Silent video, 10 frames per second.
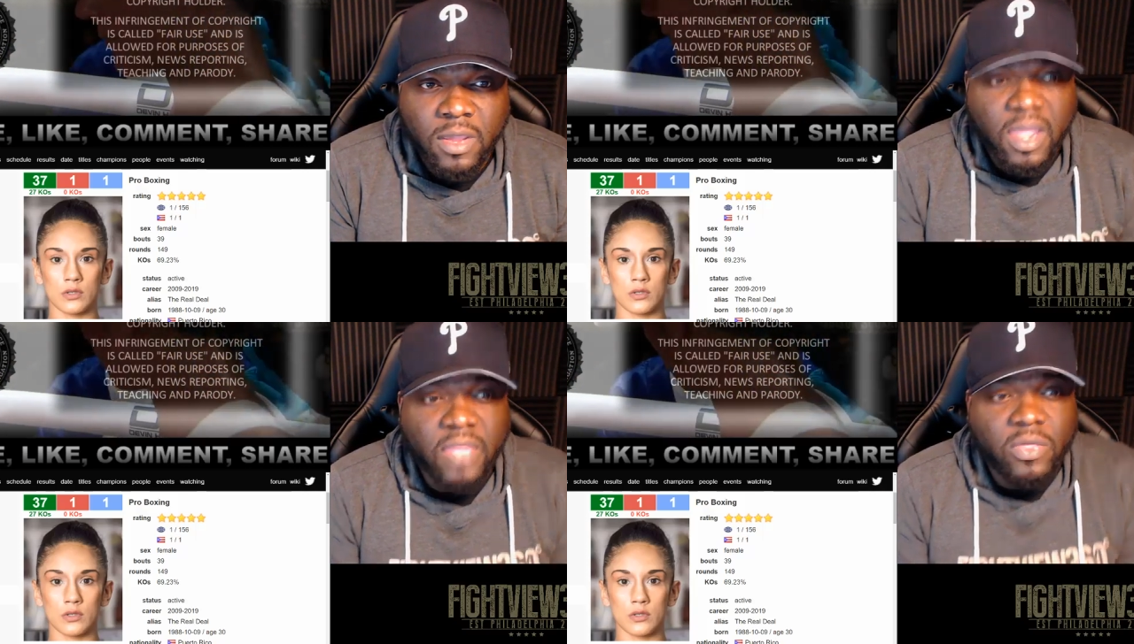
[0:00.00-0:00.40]

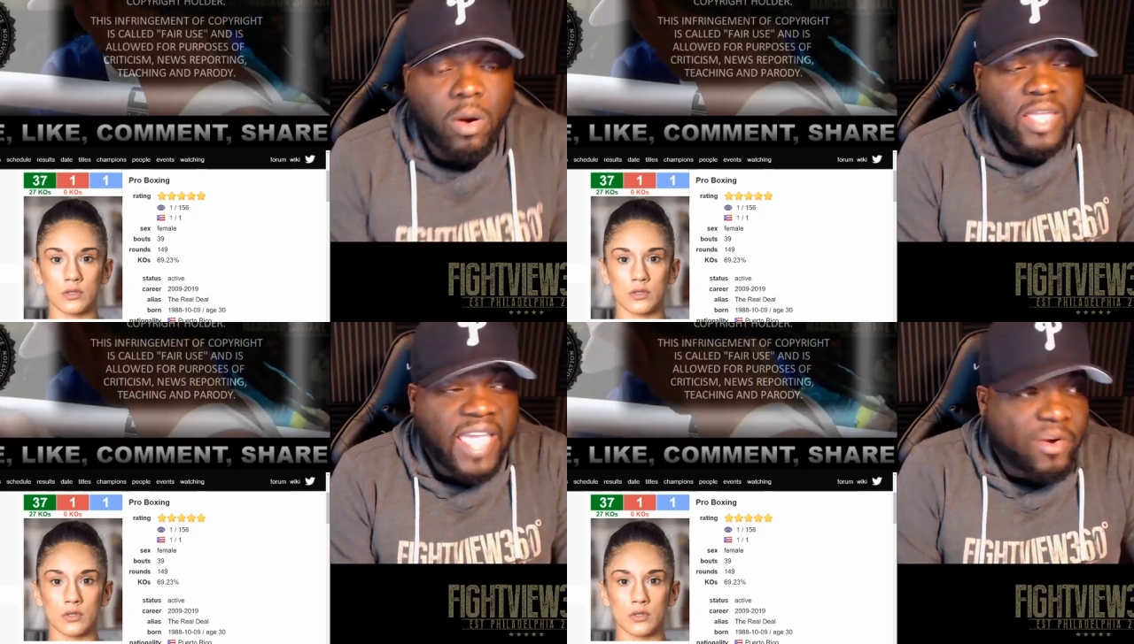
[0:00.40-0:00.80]
Speaker 1: Heather
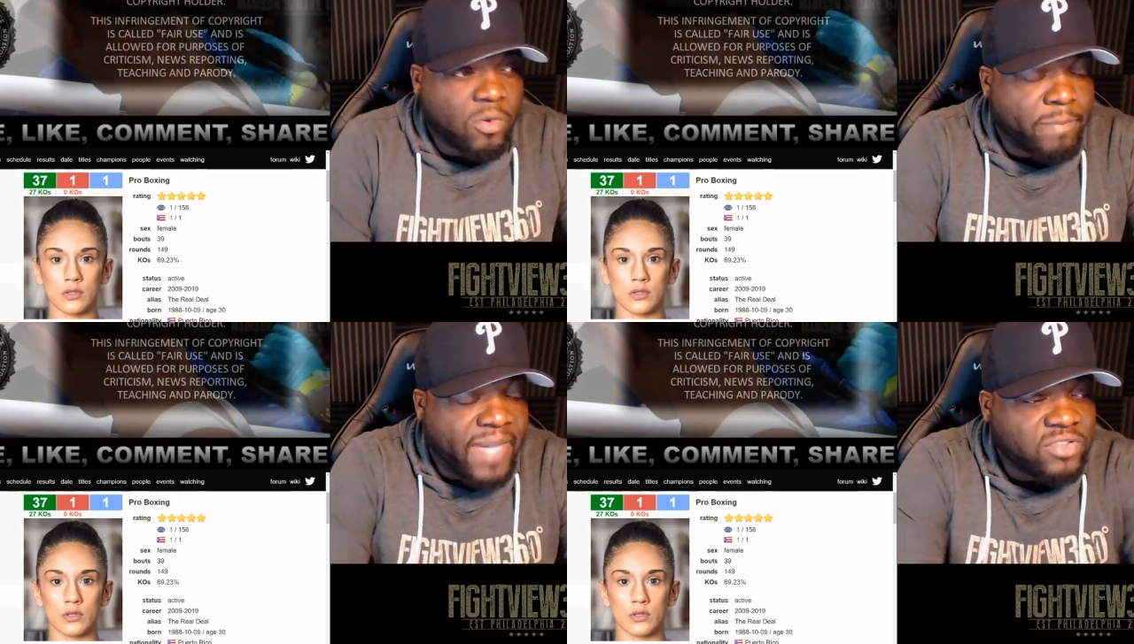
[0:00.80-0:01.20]
Hardy had her
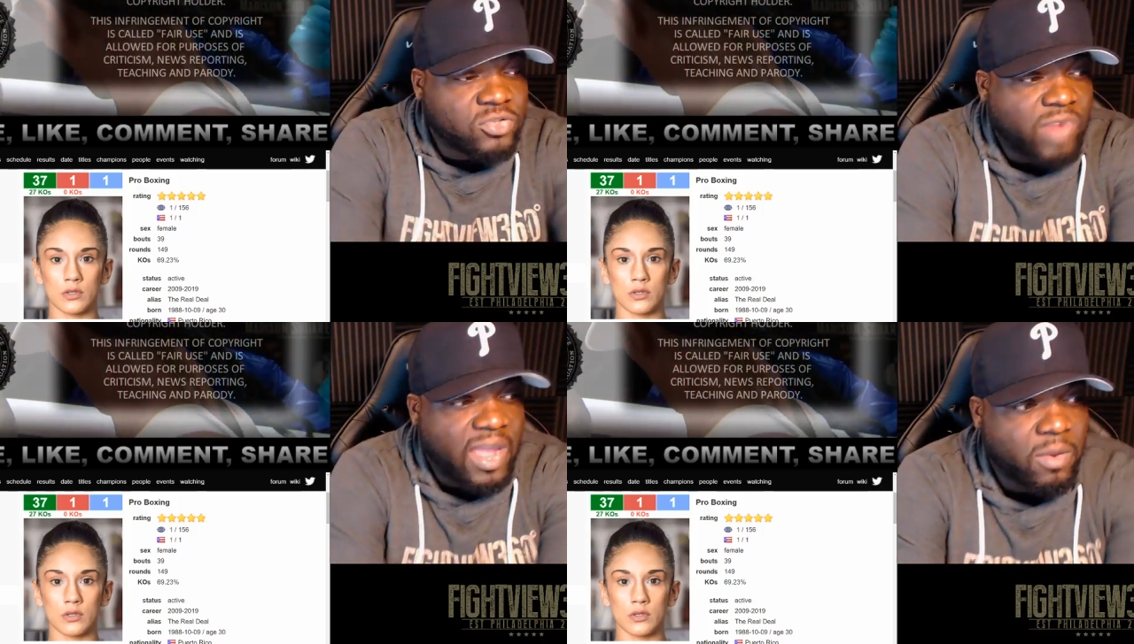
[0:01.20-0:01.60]
best
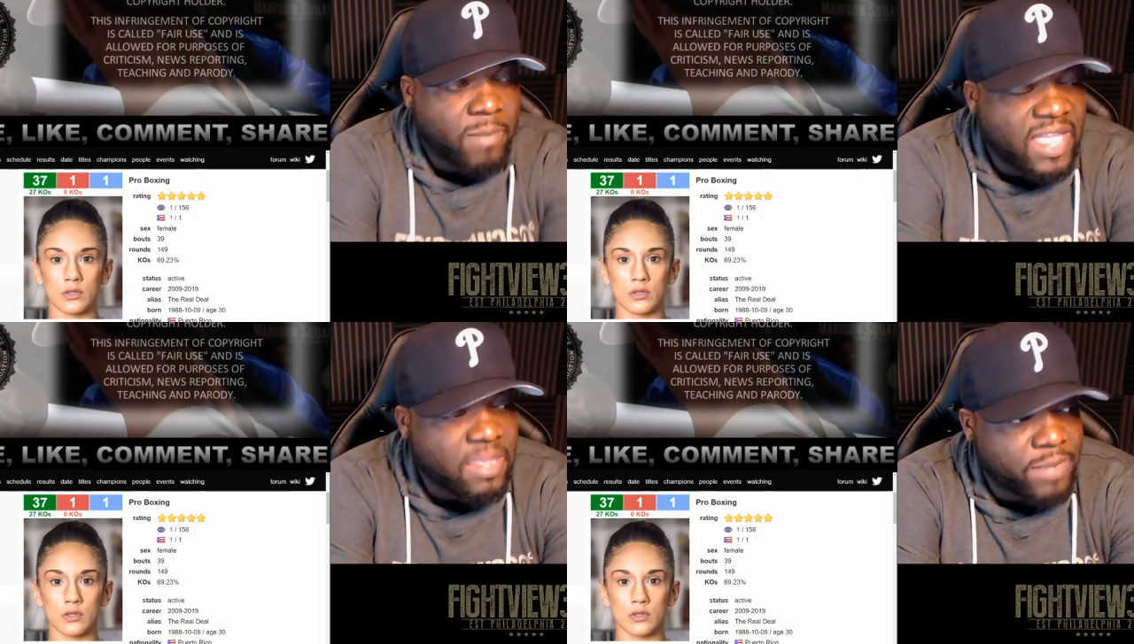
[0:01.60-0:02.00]
round, in
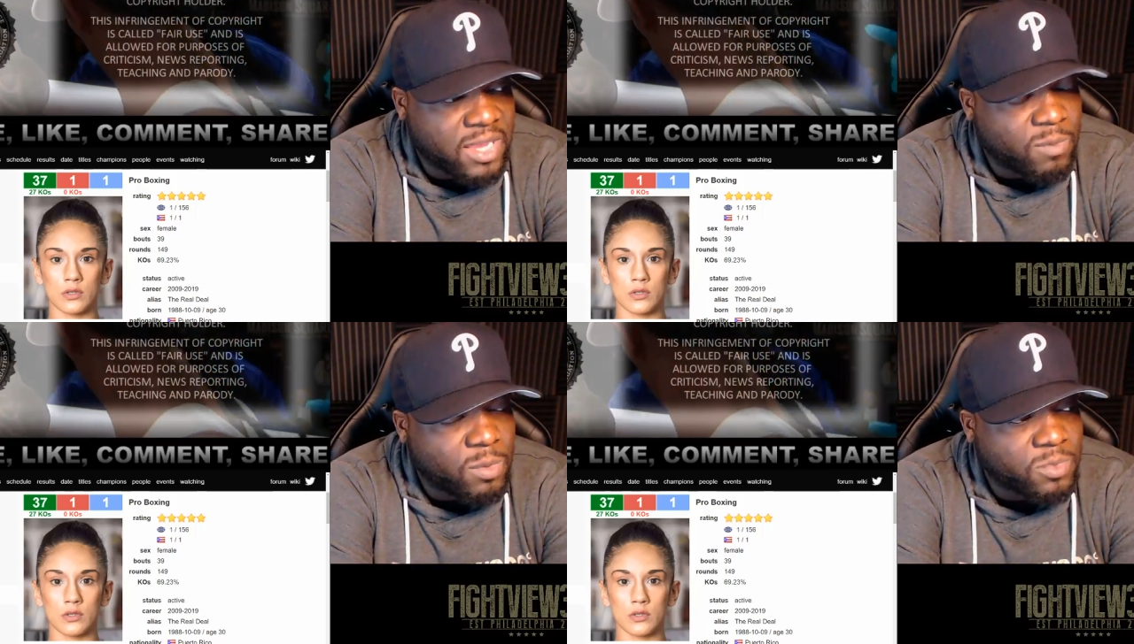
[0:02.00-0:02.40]
my
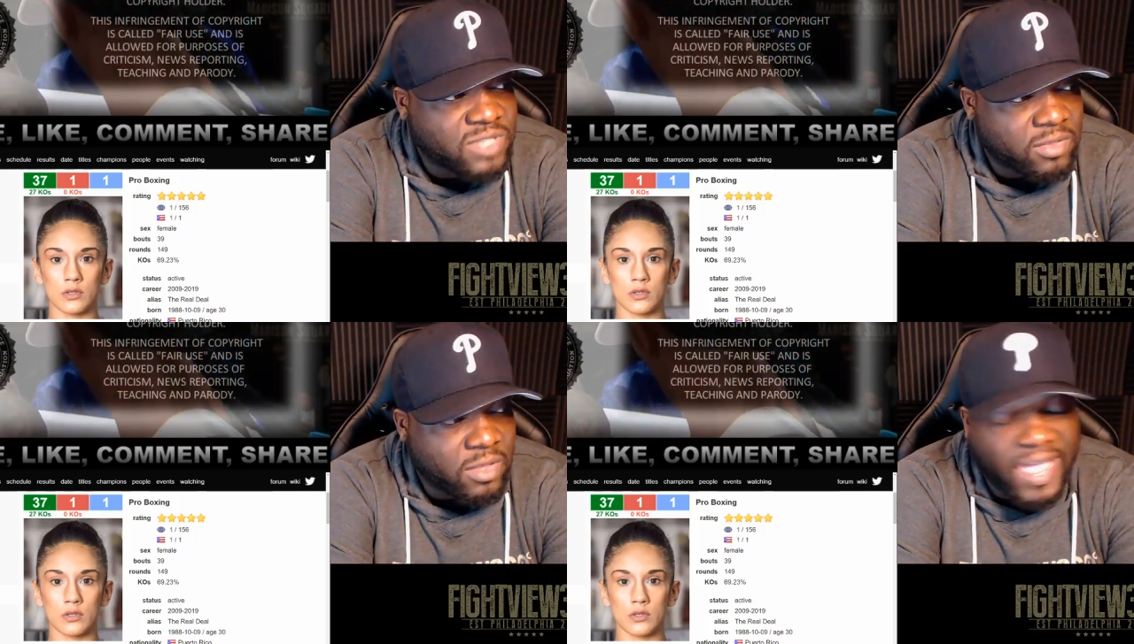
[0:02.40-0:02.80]
opinion. What was
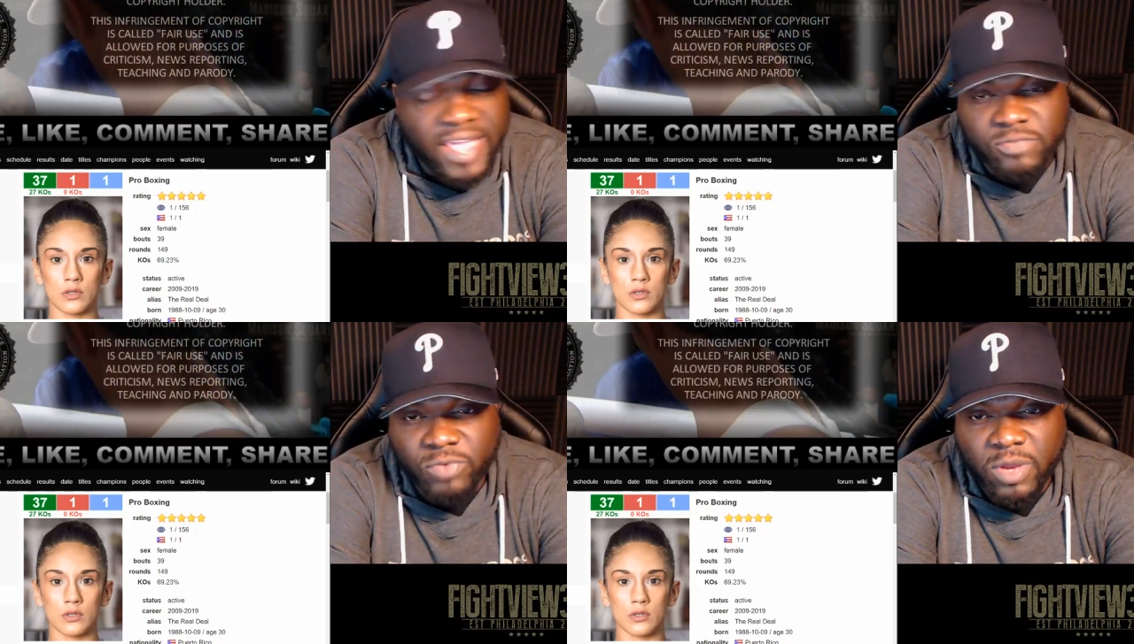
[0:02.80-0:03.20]
that? The
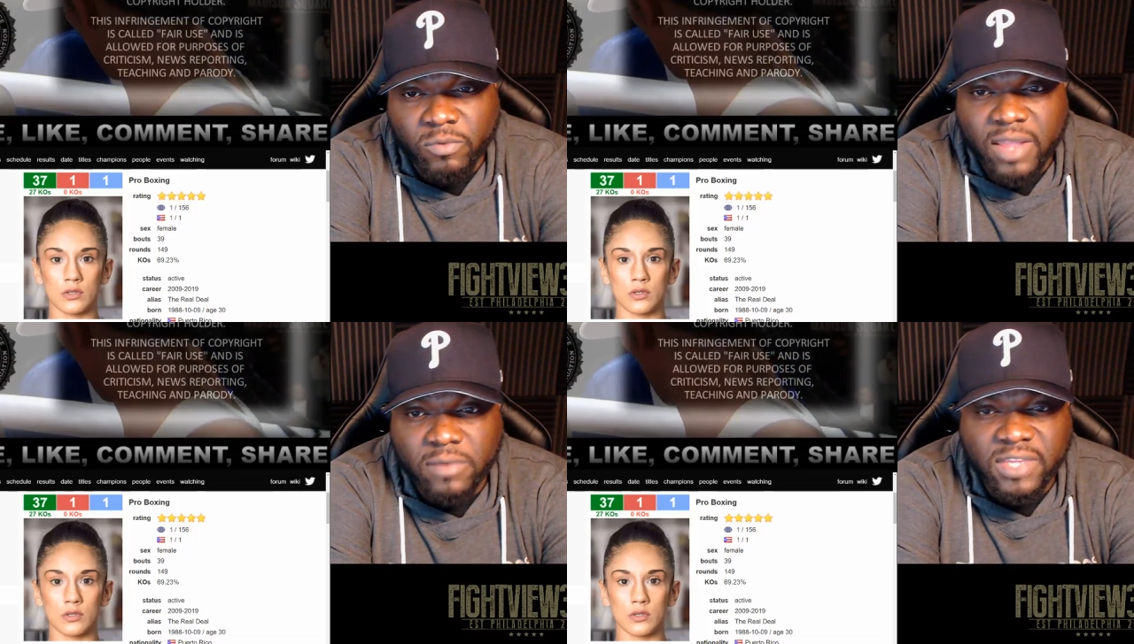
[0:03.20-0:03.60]
last round,
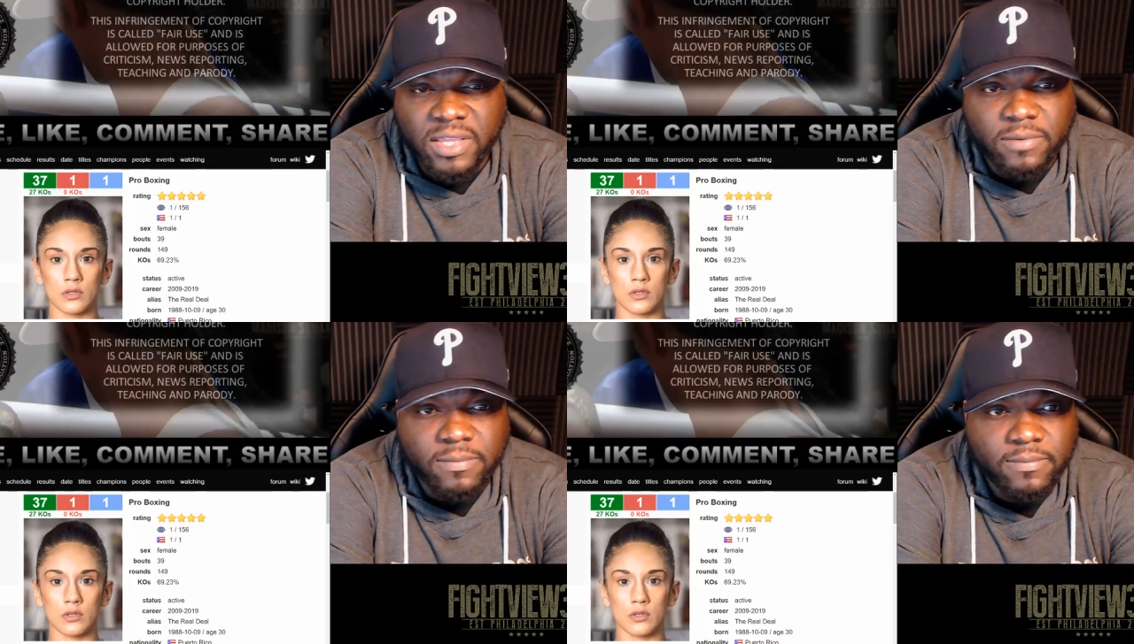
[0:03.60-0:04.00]
round
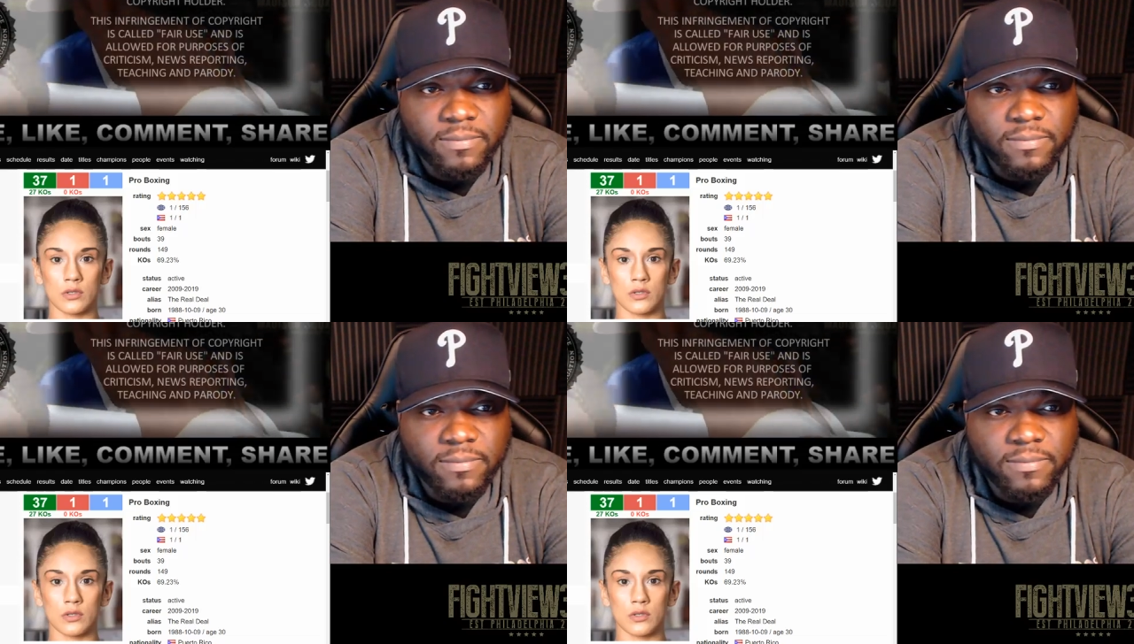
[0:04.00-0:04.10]
10.